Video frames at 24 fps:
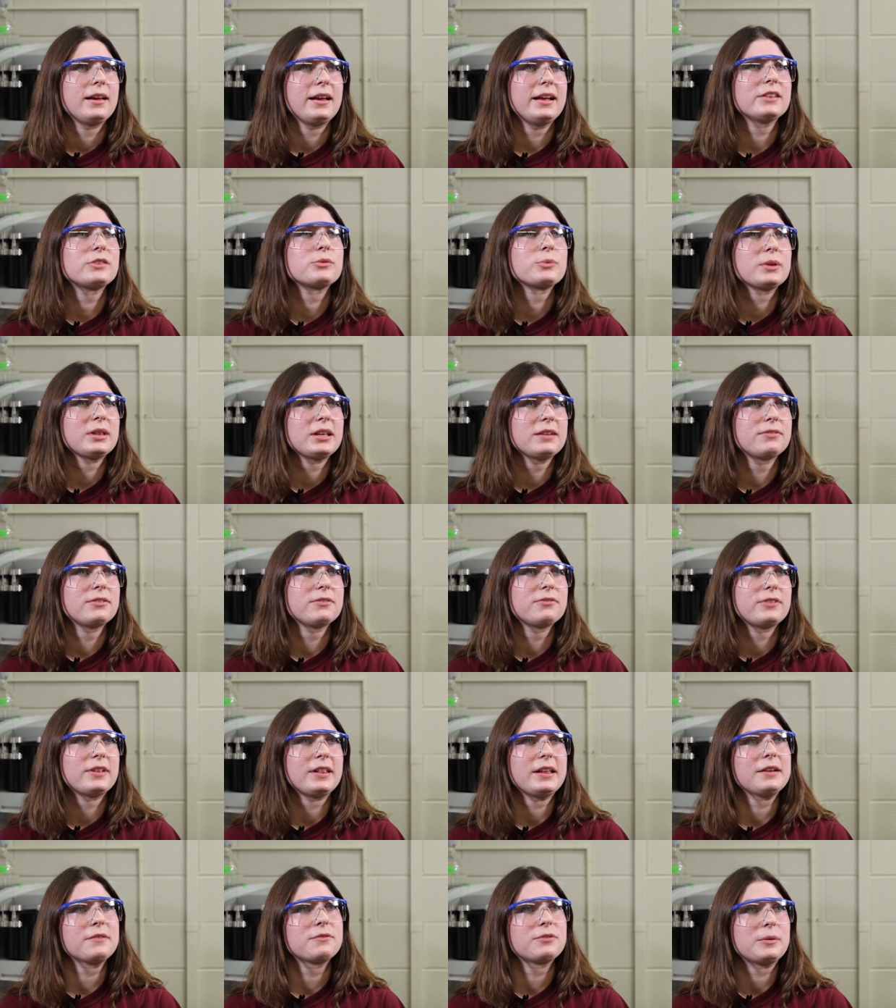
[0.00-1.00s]
It's really
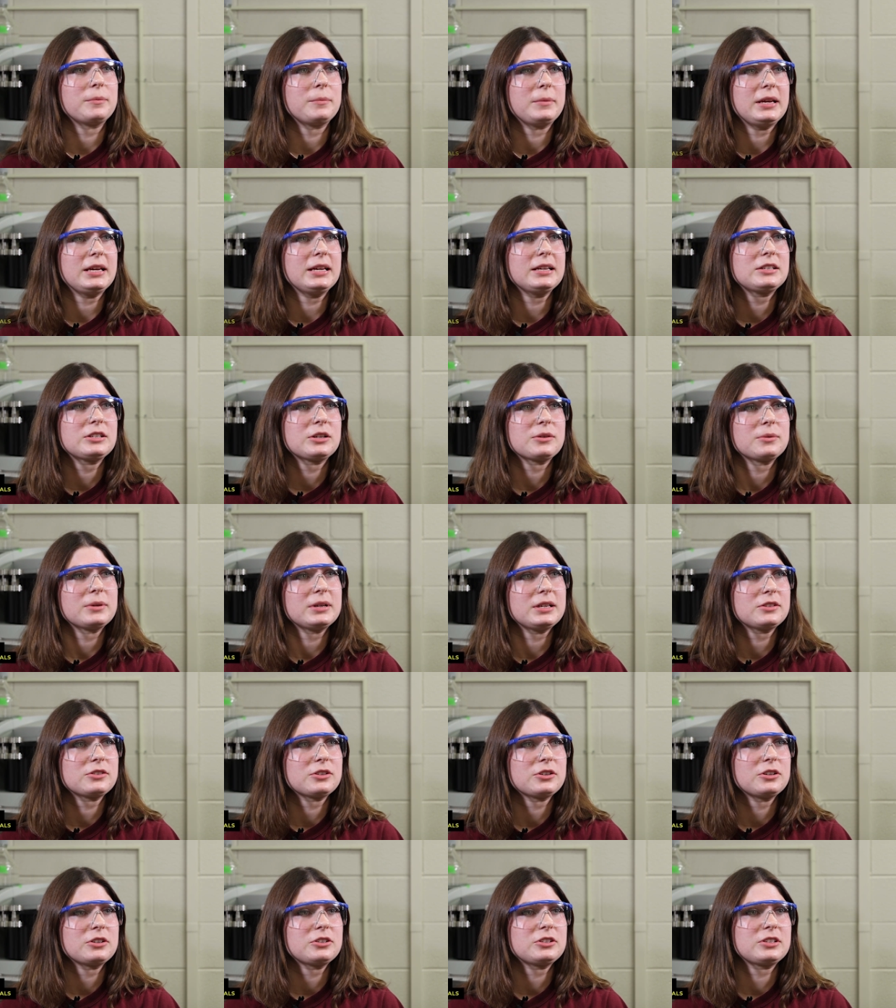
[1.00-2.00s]
fulfilling for me to
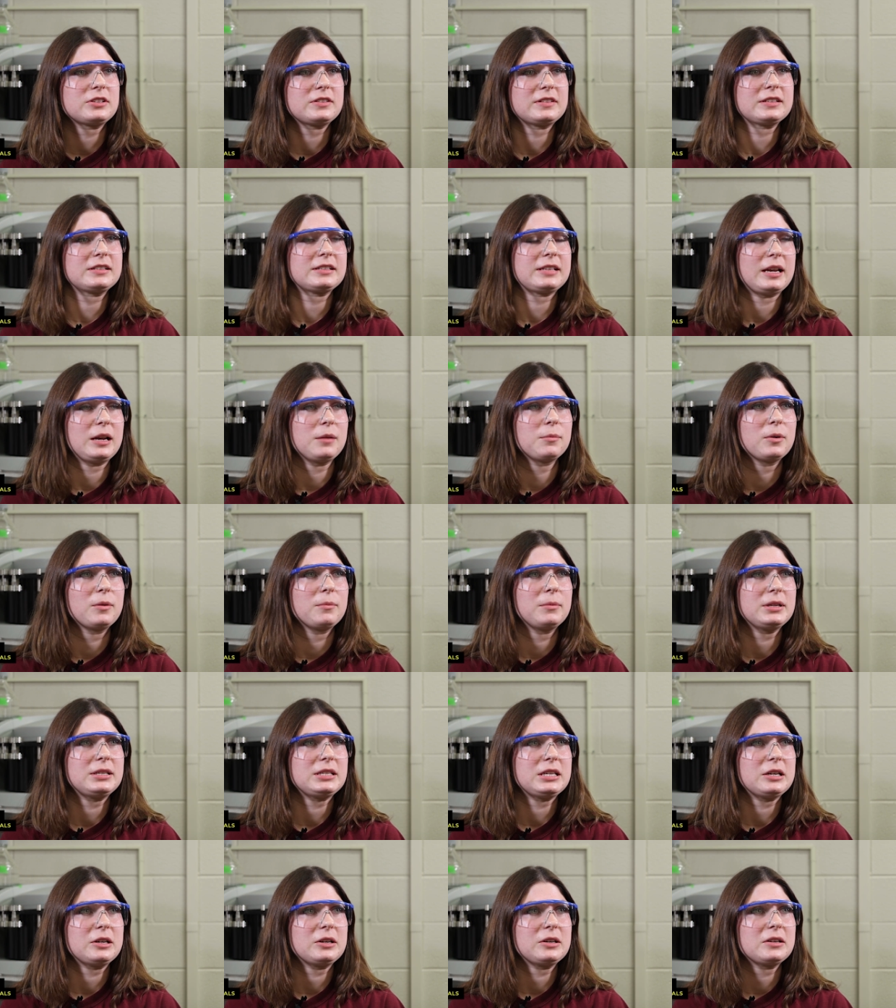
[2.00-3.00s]
research sustainable
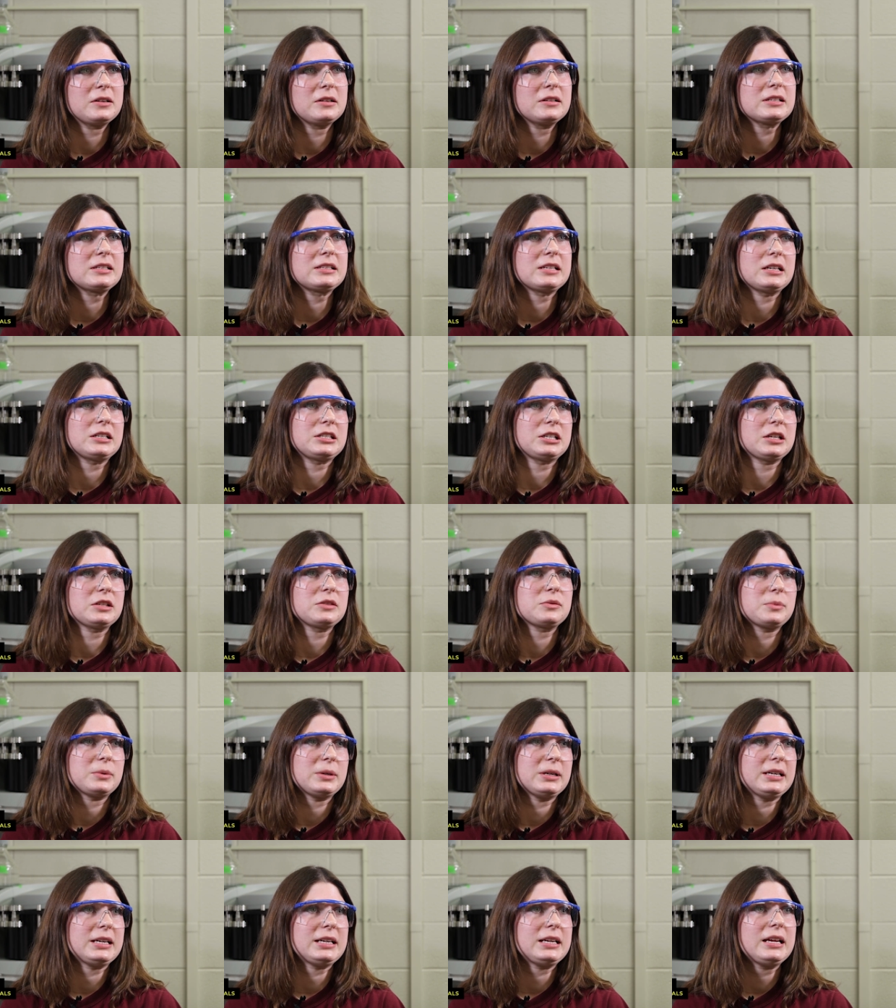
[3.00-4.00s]
materials such as
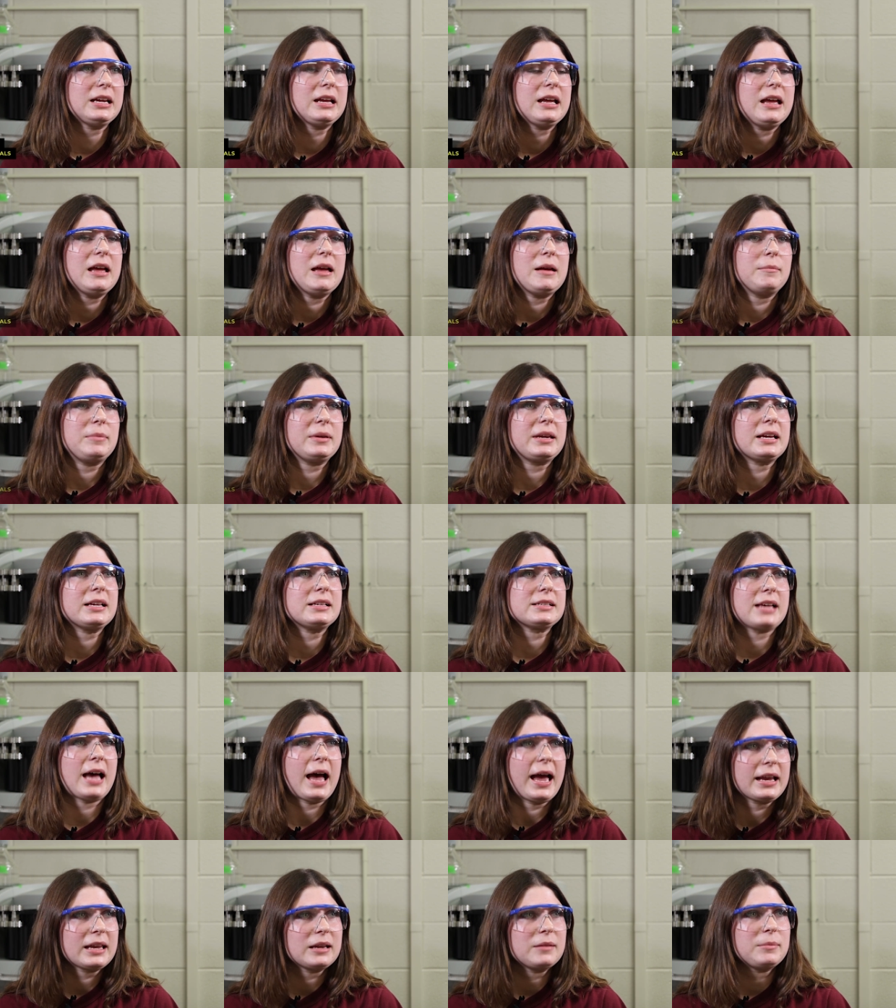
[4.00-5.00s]
wood because
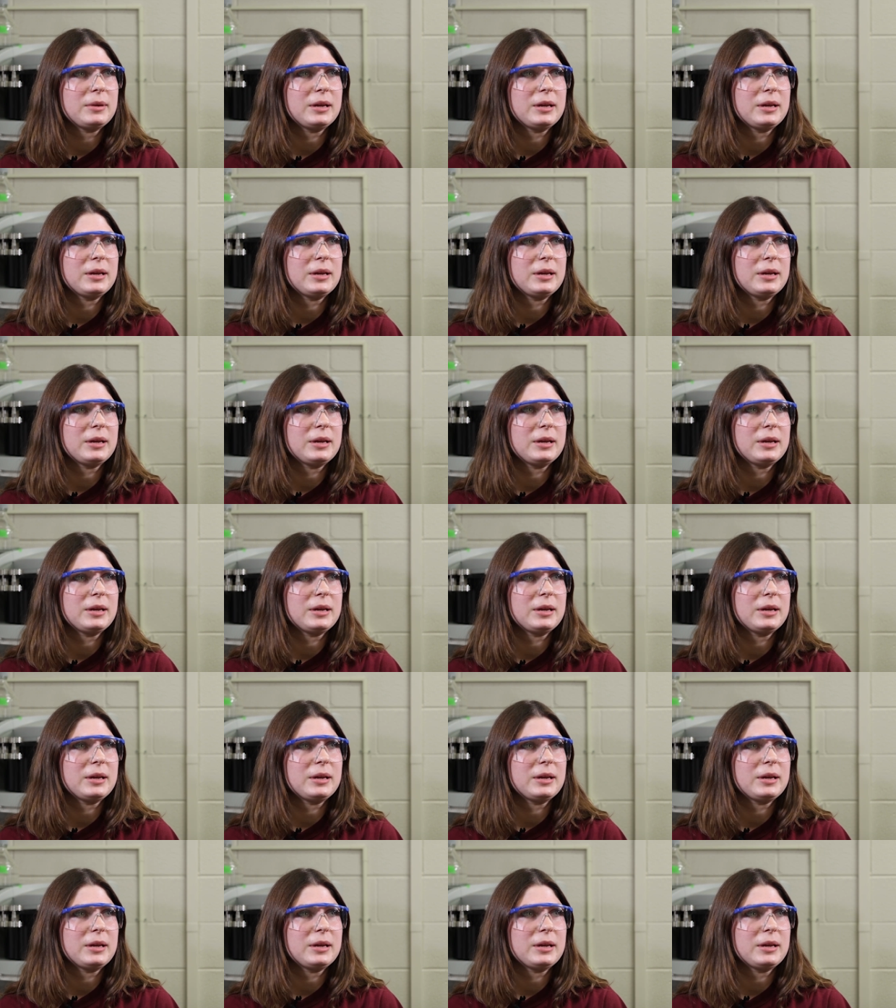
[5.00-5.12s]
I can